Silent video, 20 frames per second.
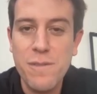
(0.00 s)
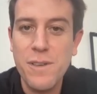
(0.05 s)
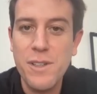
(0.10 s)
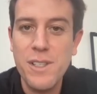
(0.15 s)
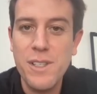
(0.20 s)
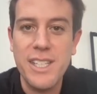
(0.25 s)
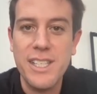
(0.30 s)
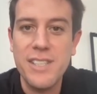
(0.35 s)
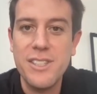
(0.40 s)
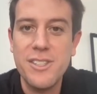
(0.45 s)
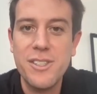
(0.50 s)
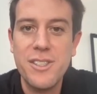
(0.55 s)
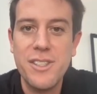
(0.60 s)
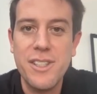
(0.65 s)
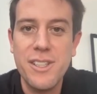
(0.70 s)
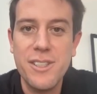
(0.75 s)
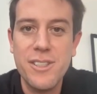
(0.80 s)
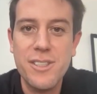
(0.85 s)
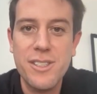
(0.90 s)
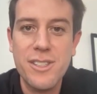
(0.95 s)

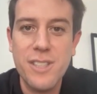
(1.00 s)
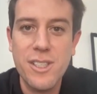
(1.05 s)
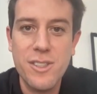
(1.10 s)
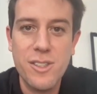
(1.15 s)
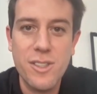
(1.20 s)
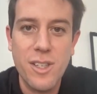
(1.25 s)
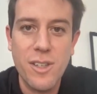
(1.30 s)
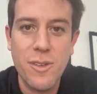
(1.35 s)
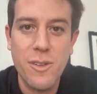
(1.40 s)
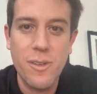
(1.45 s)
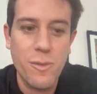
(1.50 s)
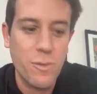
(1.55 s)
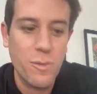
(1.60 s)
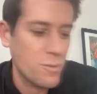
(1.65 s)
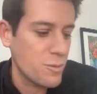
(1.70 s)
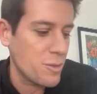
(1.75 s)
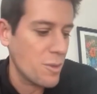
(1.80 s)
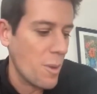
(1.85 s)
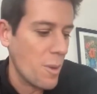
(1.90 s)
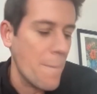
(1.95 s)
footage. There's such
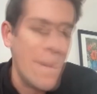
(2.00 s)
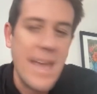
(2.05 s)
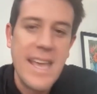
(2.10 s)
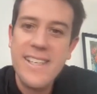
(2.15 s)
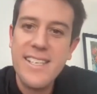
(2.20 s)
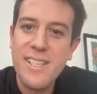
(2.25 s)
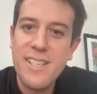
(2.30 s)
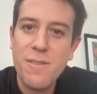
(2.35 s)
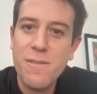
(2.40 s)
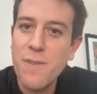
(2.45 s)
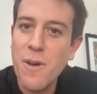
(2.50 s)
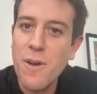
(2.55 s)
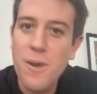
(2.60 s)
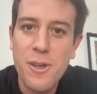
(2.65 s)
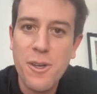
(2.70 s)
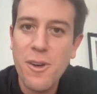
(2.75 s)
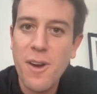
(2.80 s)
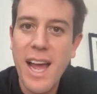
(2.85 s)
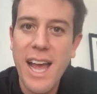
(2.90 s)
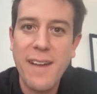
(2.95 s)
amazing
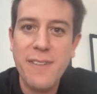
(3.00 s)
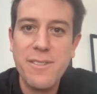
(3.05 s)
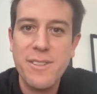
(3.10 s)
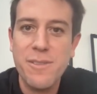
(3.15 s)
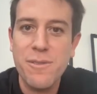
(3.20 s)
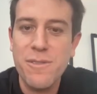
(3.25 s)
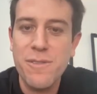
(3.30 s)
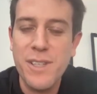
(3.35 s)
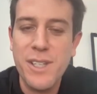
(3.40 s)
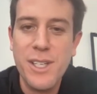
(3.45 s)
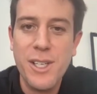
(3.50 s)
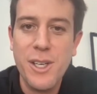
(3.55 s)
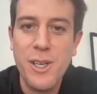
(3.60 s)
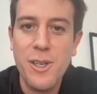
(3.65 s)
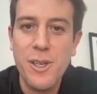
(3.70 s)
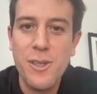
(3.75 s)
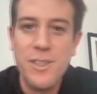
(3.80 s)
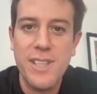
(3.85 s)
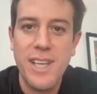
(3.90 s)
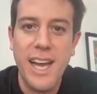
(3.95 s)
photographs and
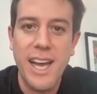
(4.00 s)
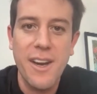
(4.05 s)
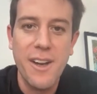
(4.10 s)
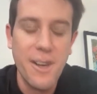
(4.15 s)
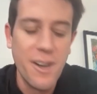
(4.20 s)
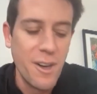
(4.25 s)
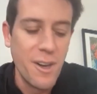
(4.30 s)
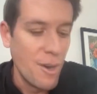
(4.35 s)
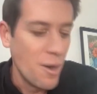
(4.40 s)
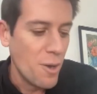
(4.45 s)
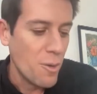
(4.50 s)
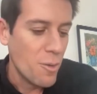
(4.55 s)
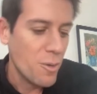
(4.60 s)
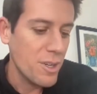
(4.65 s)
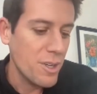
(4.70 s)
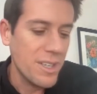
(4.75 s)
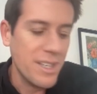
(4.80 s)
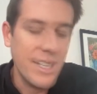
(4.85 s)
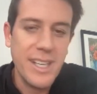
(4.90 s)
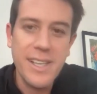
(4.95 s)
videos that
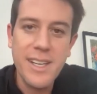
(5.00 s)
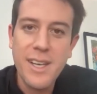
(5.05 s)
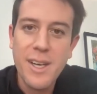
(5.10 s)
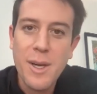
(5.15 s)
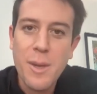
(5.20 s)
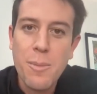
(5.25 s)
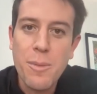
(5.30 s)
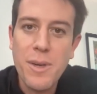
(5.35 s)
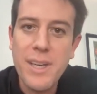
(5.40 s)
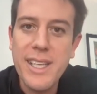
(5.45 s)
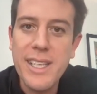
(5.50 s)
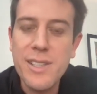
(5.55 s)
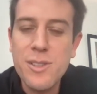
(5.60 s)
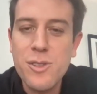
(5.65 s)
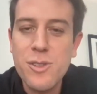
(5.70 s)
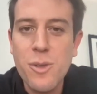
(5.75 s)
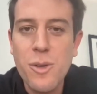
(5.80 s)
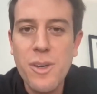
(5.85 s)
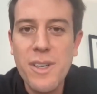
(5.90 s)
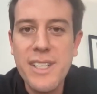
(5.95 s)
really bring
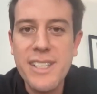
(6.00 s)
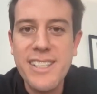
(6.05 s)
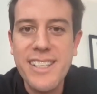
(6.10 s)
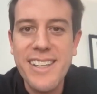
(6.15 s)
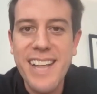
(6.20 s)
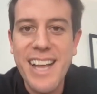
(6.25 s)
his story to